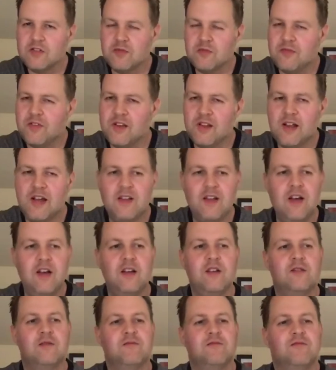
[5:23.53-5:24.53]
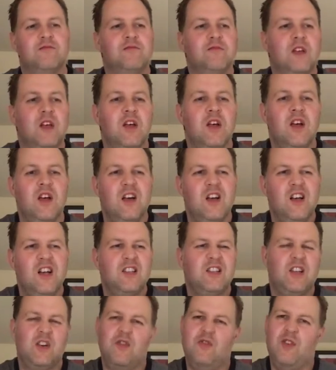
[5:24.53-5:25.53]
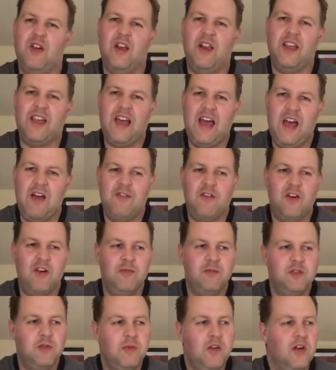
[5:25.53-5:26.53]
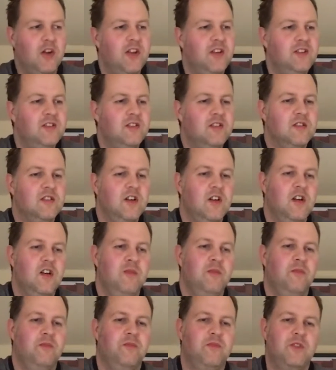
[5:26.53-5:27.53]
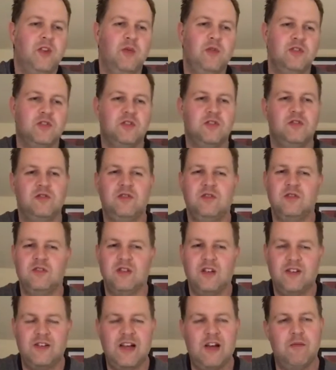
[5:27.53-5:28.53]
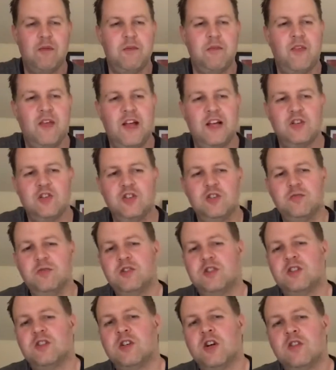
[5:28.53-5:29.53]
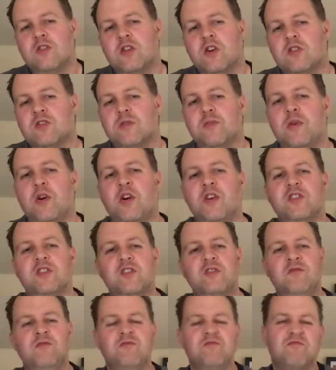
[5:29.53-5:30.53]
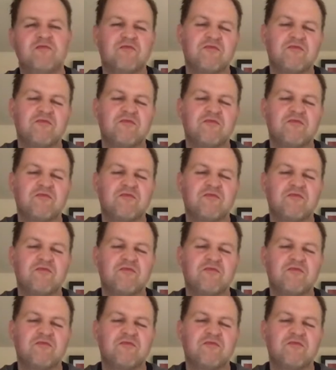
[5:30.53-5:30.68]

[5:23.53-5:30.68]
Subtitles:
or something like that. Didn't really care for him, to be honest. There was, I can't remember the actress, but she's called Dr. Poison.